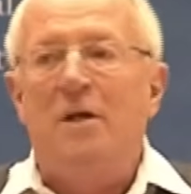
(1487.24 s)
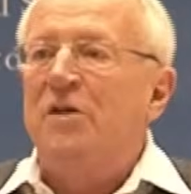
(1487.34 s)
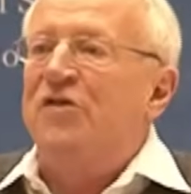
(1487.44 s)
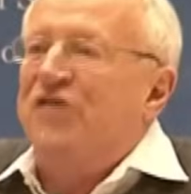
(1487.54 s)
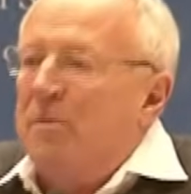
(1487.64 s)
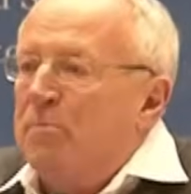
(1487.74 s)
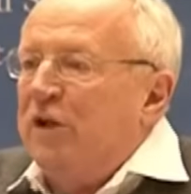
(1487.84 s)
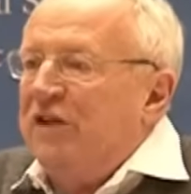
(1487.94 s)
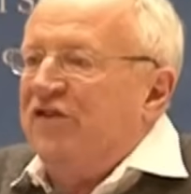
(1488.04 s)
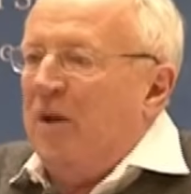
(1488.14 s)

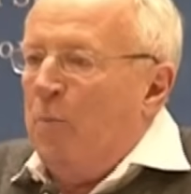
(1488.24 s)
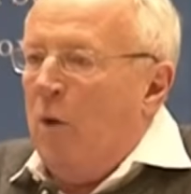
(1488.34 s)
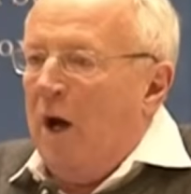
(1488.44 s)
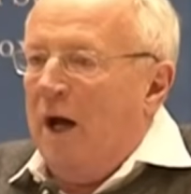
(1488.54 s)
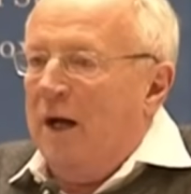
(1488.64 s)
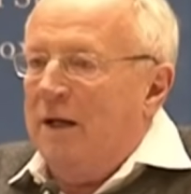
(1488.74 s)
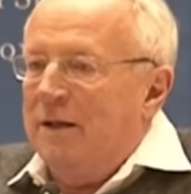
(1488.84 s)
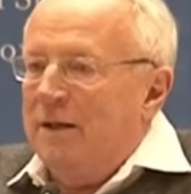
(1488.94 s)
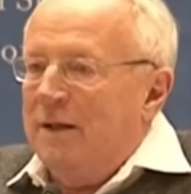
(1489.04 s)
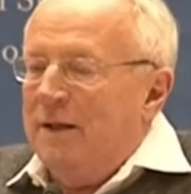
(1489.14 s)
Somebody somewhere
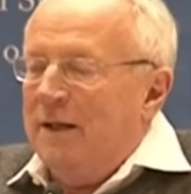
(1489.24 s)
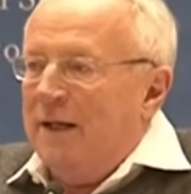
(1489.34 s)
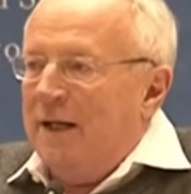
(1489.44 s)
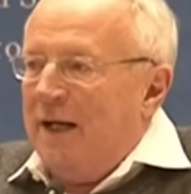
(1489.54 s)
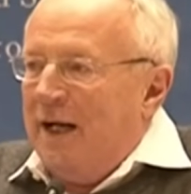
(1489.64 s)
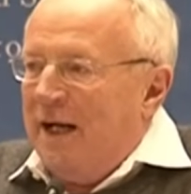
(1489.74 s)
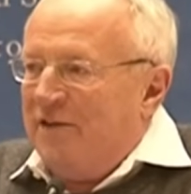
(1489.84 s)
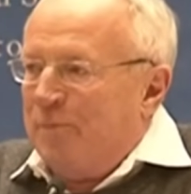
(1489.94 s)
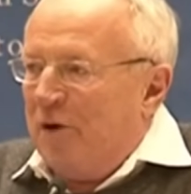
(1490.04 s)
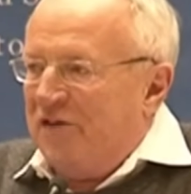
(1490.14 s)

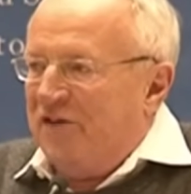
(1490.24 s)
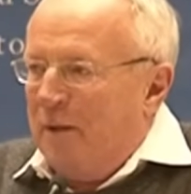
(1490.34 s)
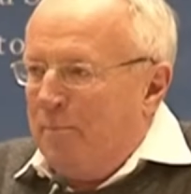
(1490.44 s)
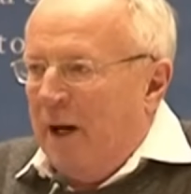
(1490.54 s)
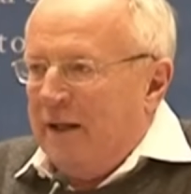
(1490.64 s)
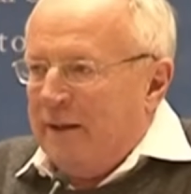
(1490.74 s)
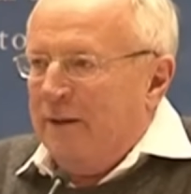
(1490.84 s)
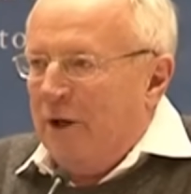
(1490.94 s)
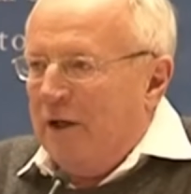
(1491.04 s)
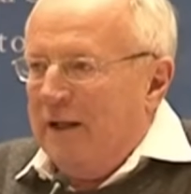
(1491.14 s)
is pressing a button
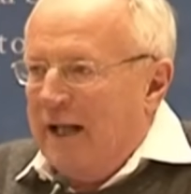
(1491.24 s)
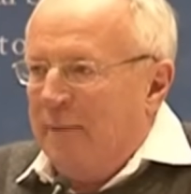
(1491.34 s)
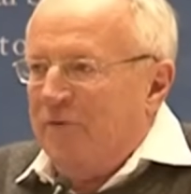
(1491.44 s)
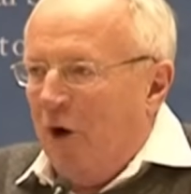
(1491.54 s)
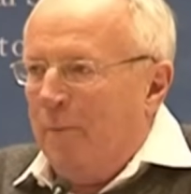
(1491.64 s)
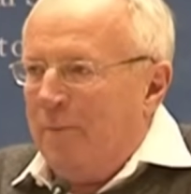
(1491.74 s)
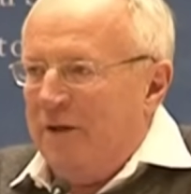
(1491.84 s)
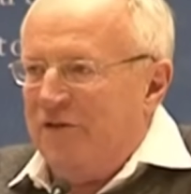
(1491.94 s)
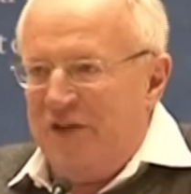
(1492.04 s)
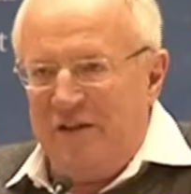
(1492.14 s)
on a laptop
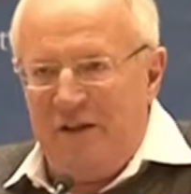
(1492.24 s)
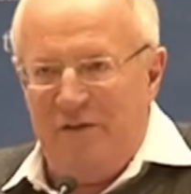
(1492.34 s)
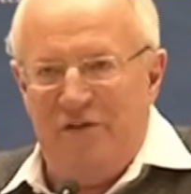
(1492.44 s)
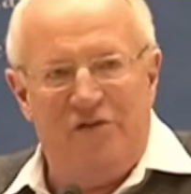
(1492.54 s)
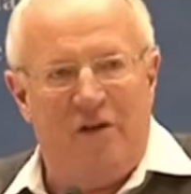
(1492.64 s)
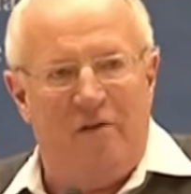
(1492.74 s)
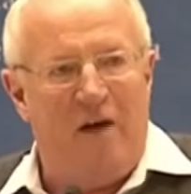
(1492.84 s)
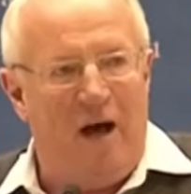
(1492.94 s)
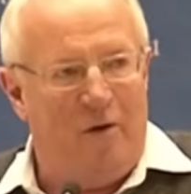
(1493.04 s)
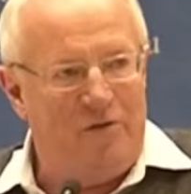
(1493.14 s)
and sending this stuff
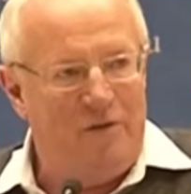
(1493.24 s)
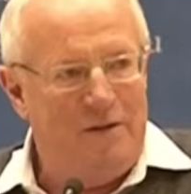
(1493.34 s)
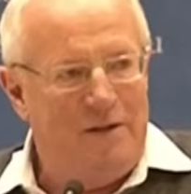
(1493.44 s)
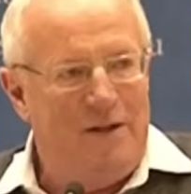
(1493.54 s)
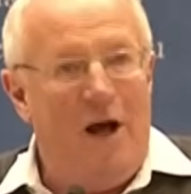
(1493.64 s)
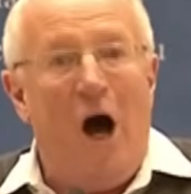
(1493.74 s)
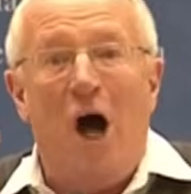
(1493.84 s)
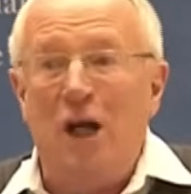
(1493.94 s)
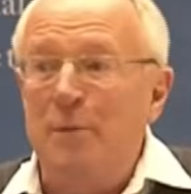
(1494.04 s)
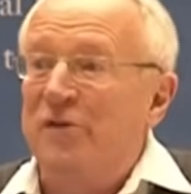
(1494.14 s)
out,
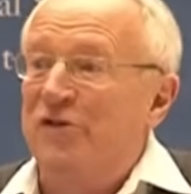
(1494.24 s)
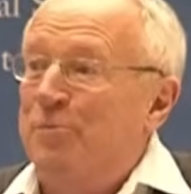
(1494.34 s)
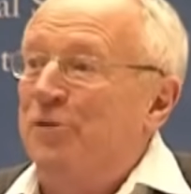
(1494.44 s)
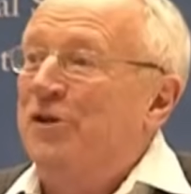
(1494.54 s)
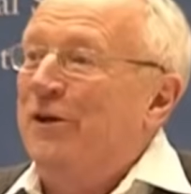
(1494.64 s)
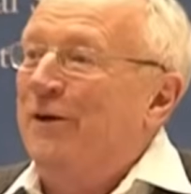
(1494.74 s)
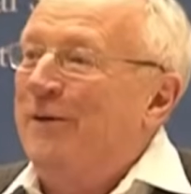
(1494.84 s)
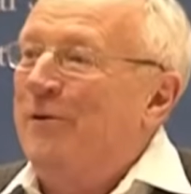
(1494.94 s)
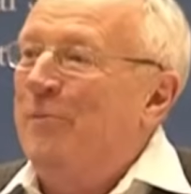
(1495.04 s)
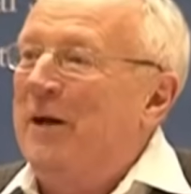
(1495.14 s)
arguments to put in your
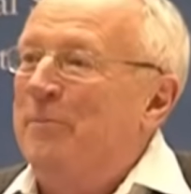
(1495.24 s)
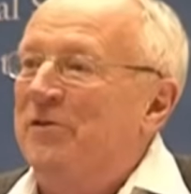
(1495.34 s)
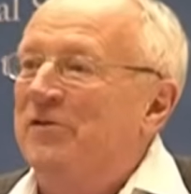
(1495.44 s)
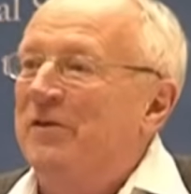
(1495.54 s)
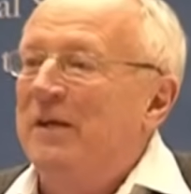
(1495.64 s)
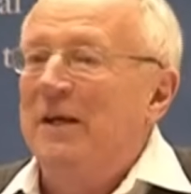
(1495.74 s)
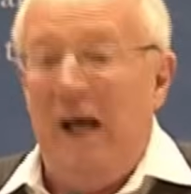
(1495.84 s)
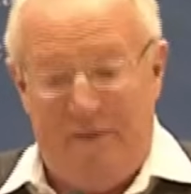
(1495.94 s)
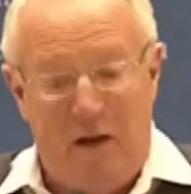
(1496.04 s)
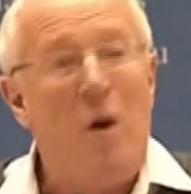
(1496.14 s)
local papers,
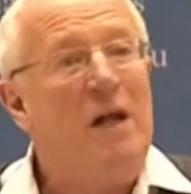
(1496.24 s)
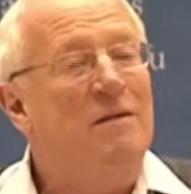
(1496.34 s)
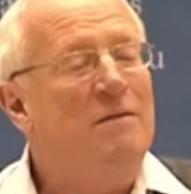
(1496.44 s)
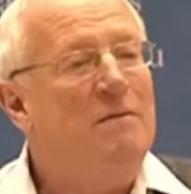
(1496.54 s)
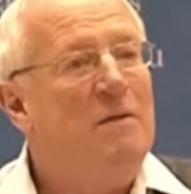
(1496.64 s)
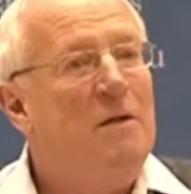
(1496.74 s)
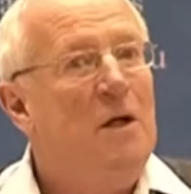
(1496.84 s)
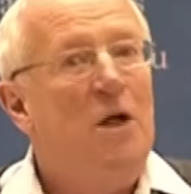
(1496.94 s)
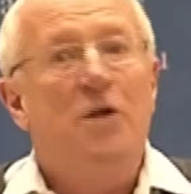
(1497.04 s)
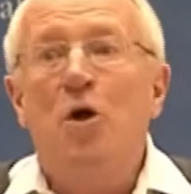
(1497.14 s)
and they won't.
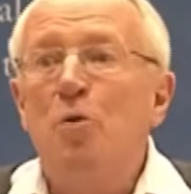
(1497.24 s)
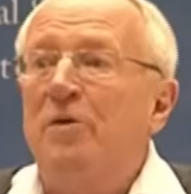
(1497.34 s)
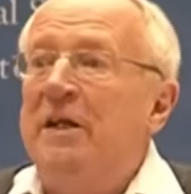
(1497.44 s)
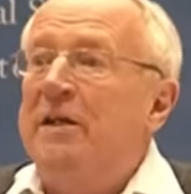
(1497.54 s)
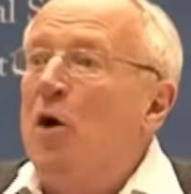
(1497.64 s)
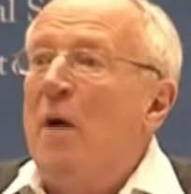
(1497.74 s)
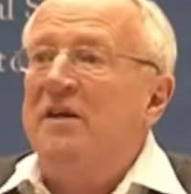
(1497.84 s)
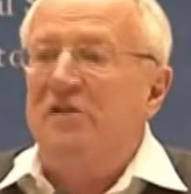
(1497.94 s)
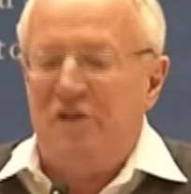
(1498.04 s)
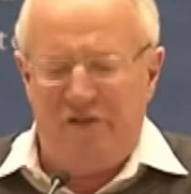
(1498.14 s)
Nobody, no
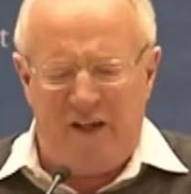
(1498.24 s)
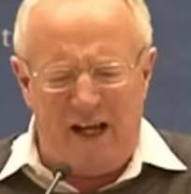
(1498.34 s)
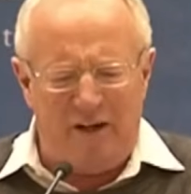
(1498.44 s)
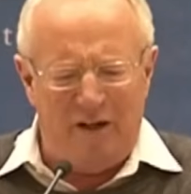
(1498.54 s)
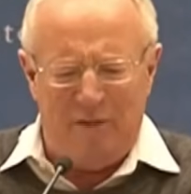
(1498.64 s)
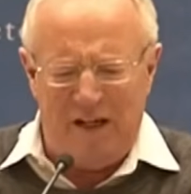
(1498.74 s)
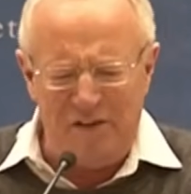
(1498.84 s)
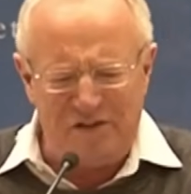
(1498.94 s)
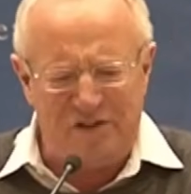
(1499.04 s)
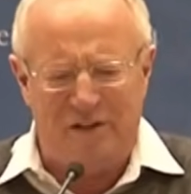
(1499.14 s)
editor said, hang on a
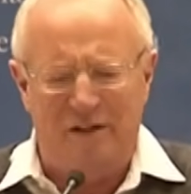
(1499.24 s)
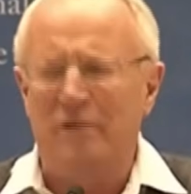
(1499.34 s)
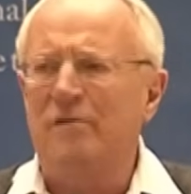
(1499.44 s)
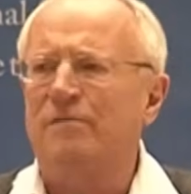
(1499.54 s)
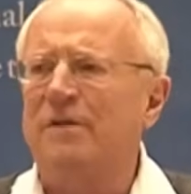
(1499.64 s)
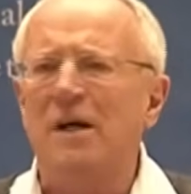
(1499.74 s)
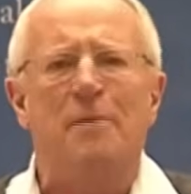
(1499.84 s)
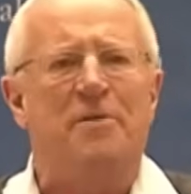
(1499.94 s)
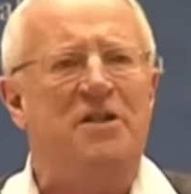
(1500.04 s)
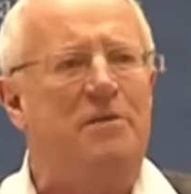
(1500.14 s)
minute, this is a load of garbage.